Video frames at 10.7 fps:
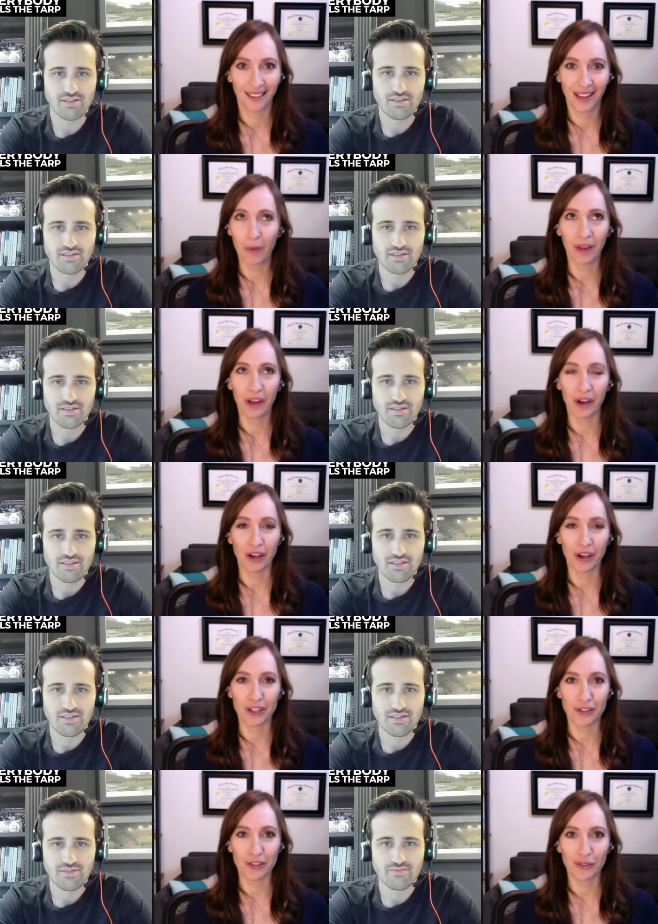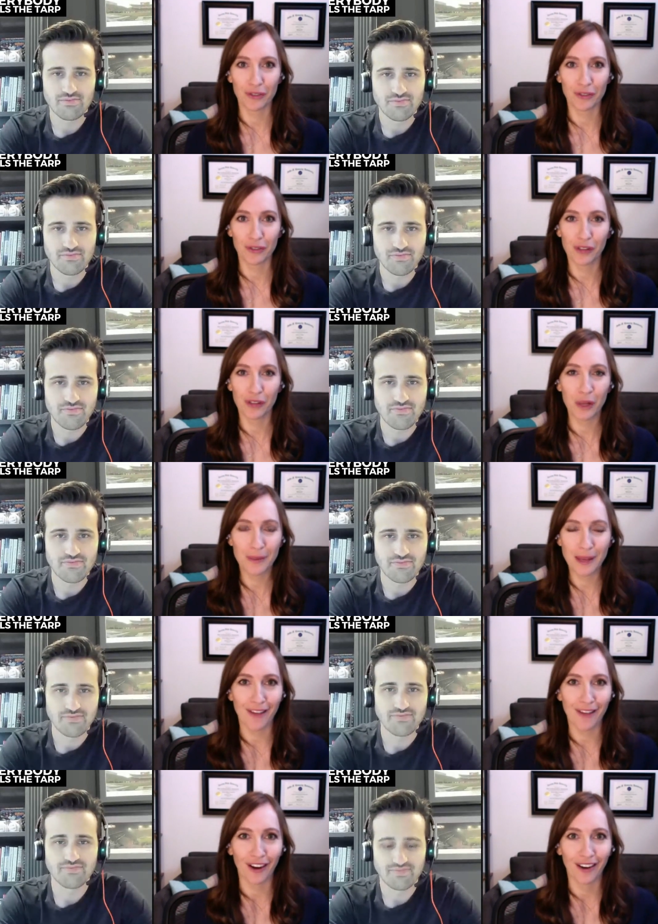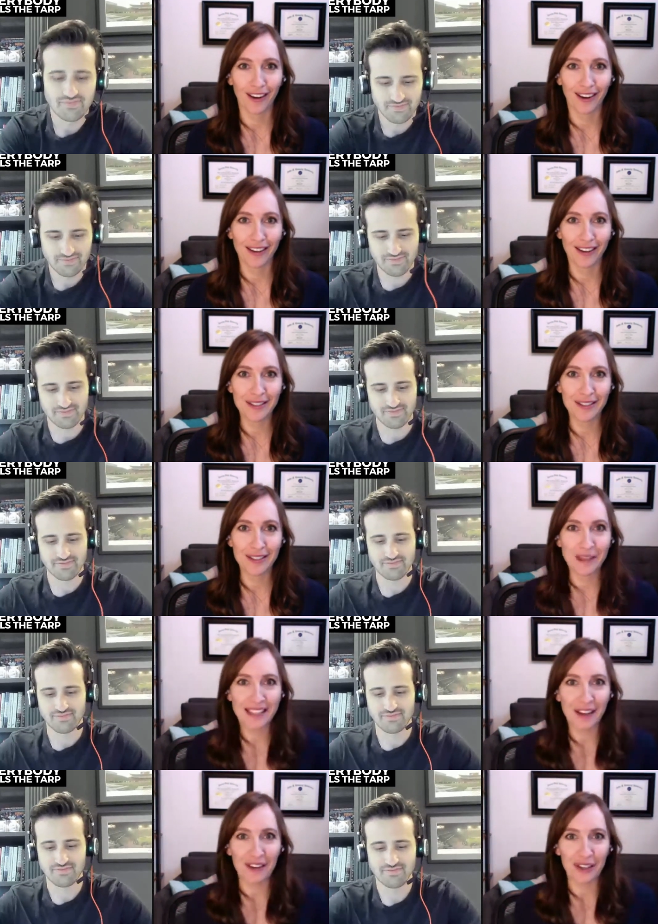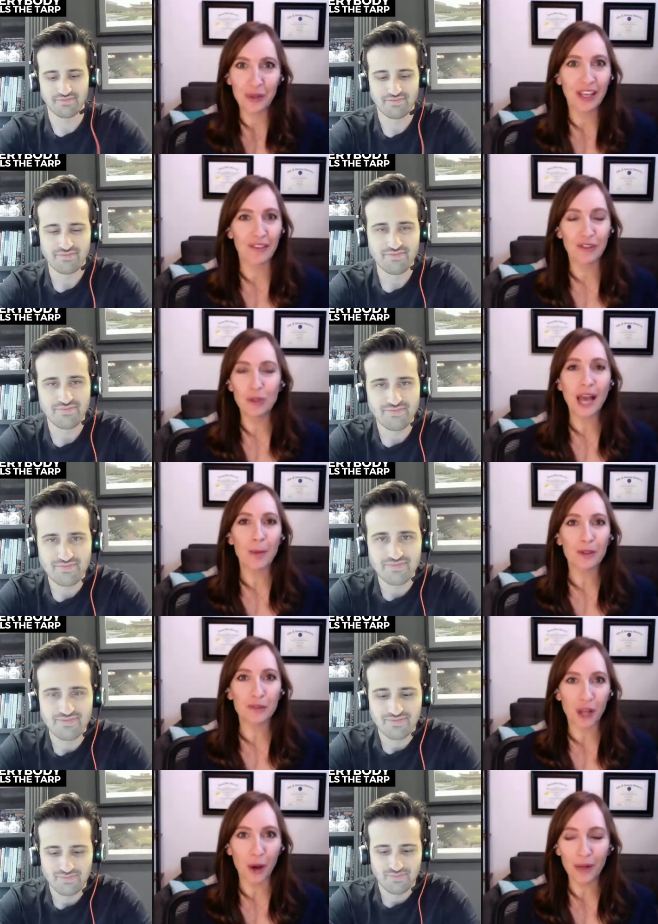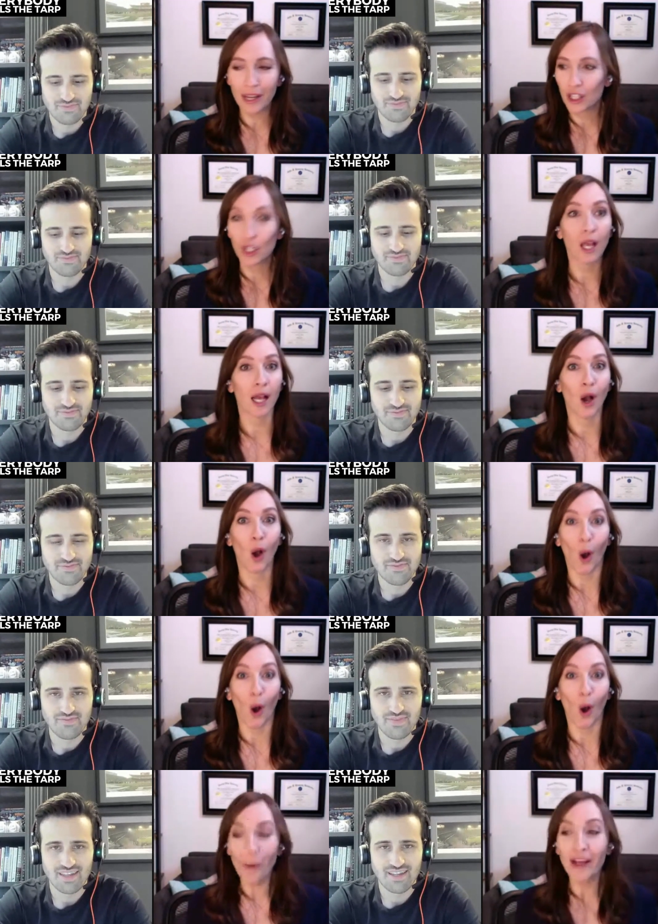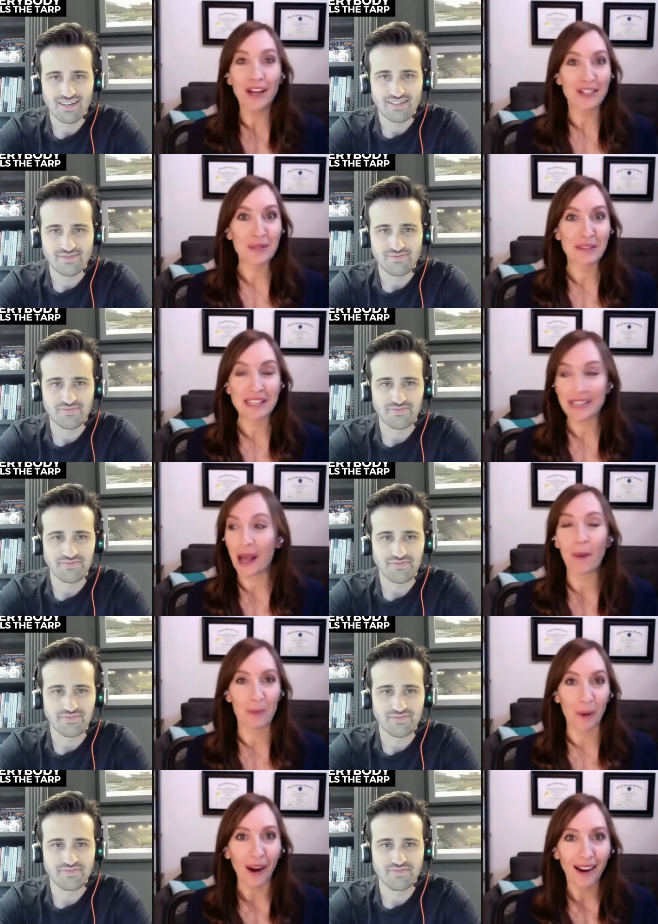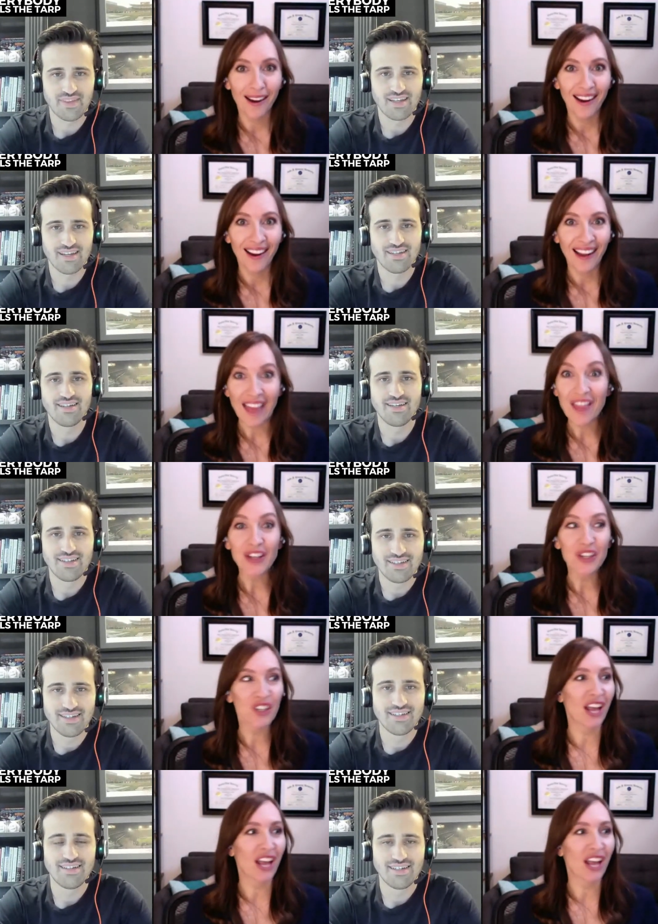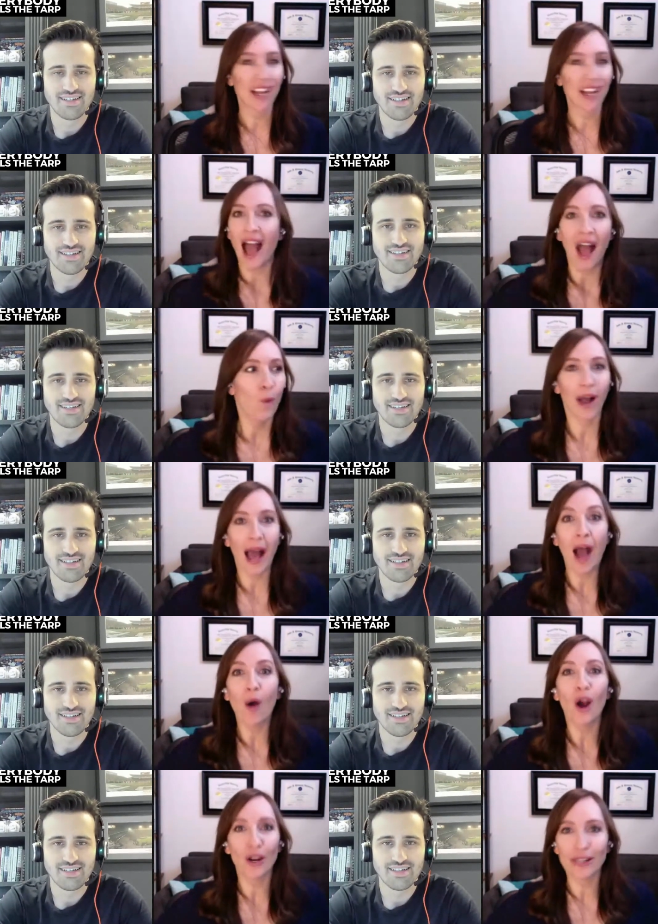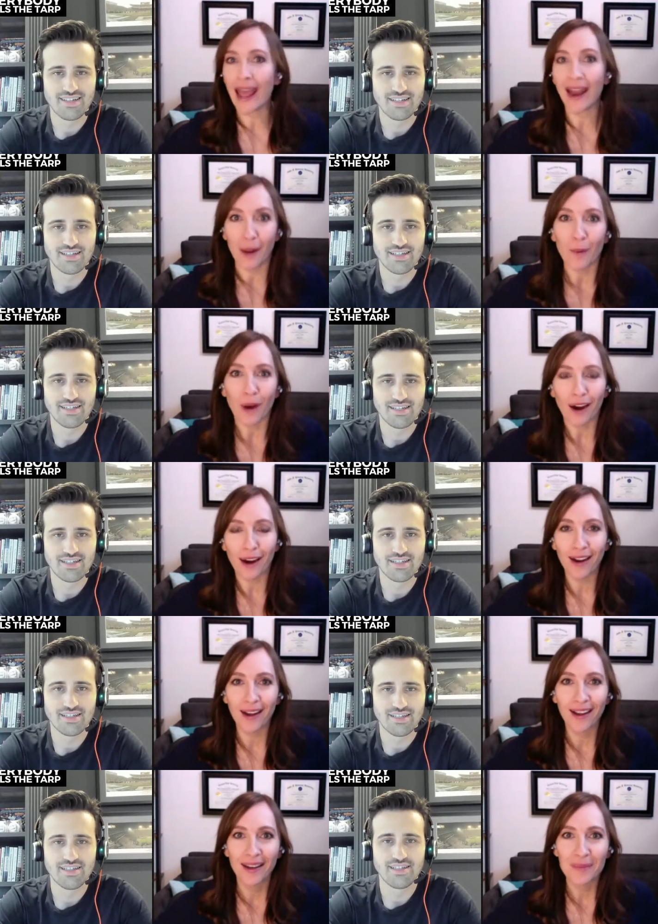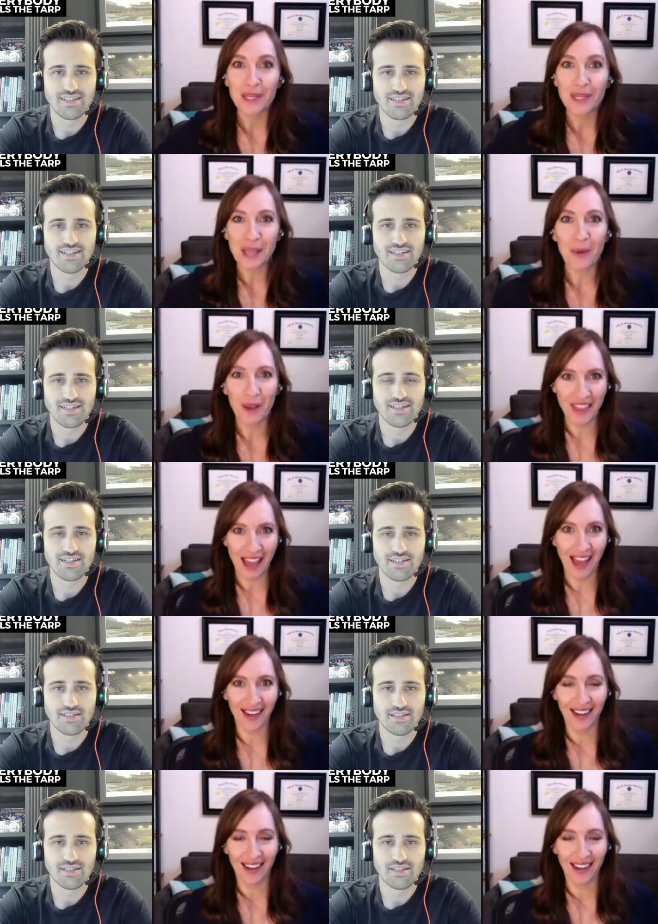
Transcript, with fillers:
Speaker 1: Oh my gosh, flow is the best thing ever. It's the best thing ever. You if you tap into flow, you're like, "Oh my gosh, that was amazing. I want more." And then you're like, what how hard can I work? Because I want that.